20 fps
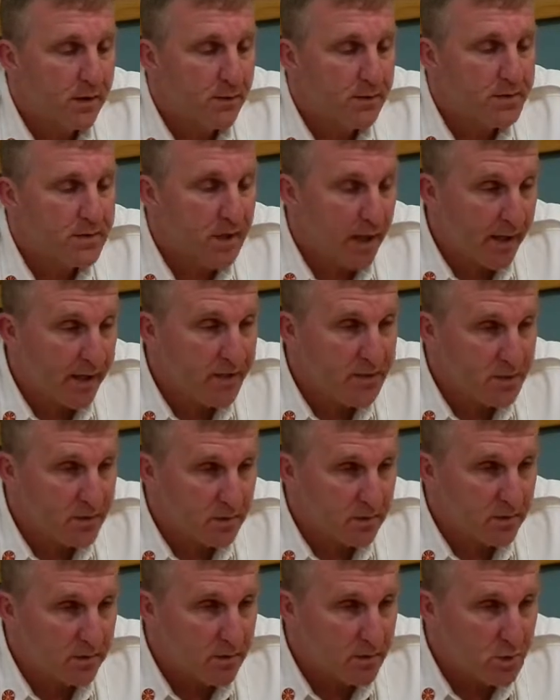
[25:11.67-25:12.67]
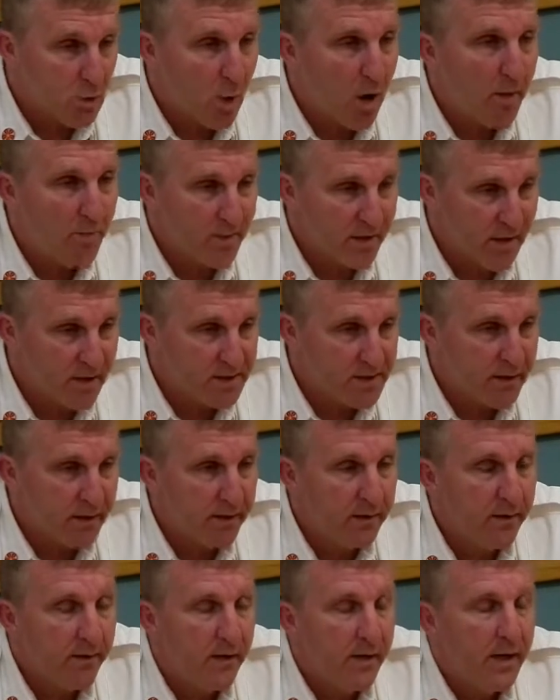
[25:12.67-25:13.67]
sinus swab
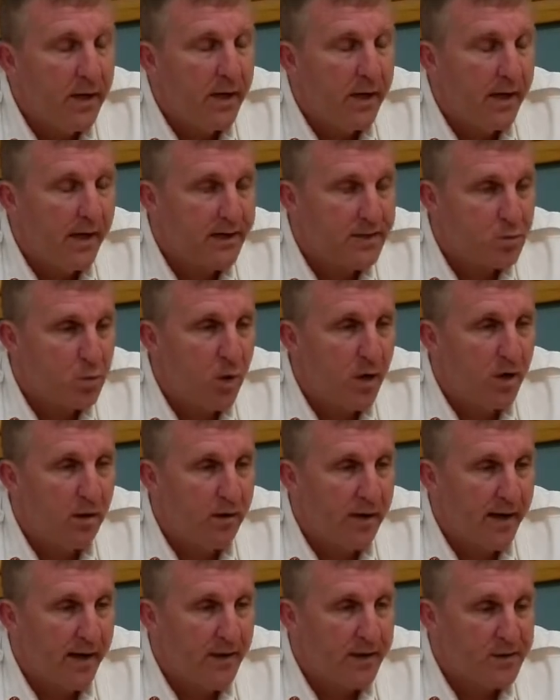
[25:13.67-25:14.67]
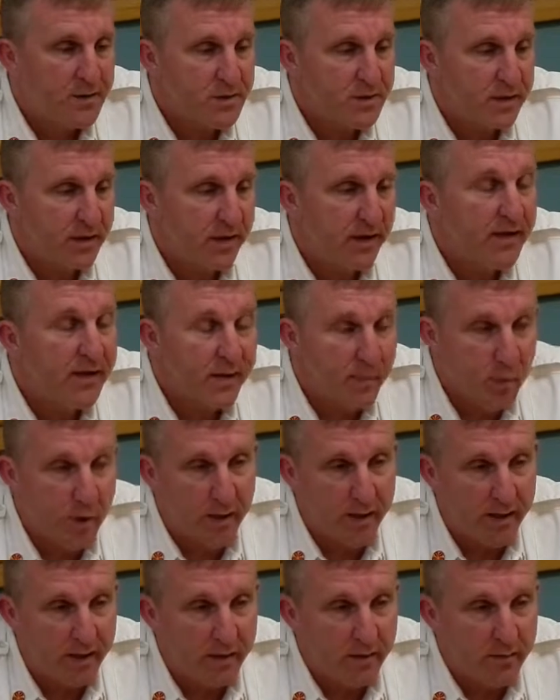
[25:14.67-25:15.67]
testing as well as
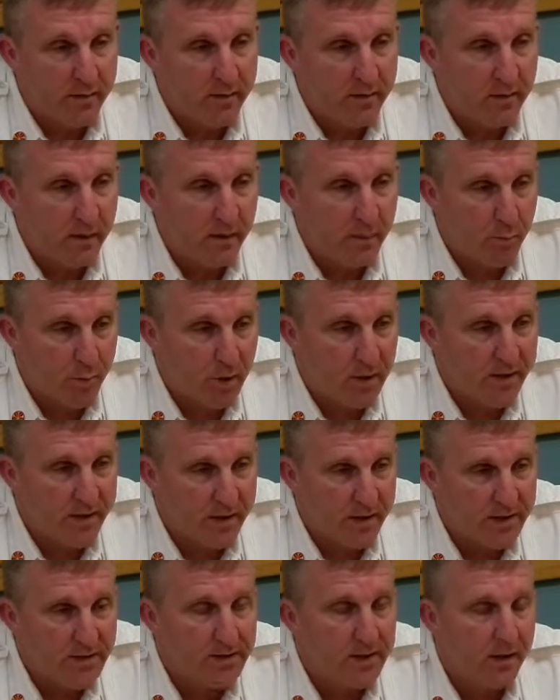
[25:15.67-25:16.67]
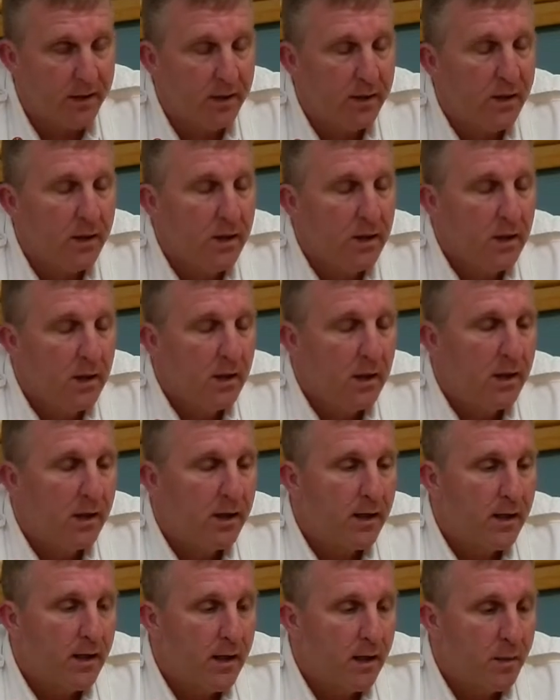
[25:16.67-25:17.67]
antibody blood testing.
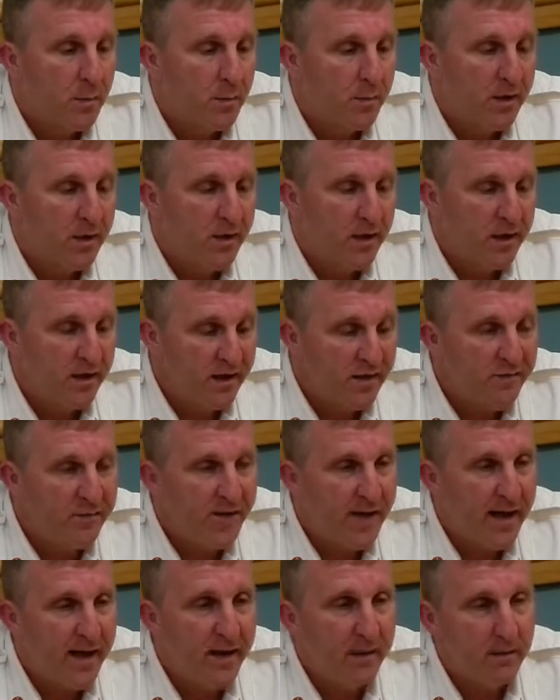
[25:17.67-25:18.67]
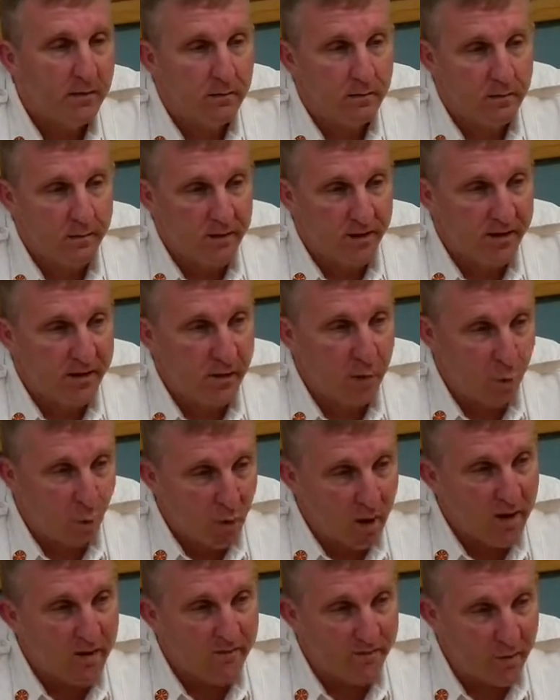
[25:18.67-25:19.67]
If either
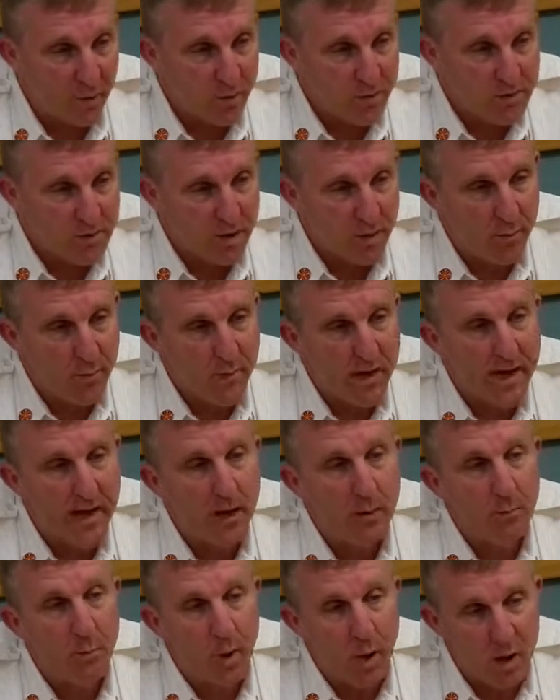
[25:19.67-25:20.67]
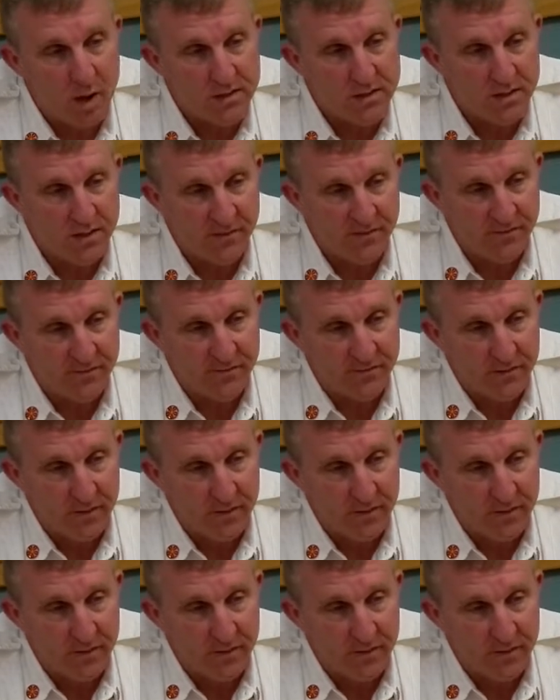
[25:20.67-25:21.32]
one of those come back positive,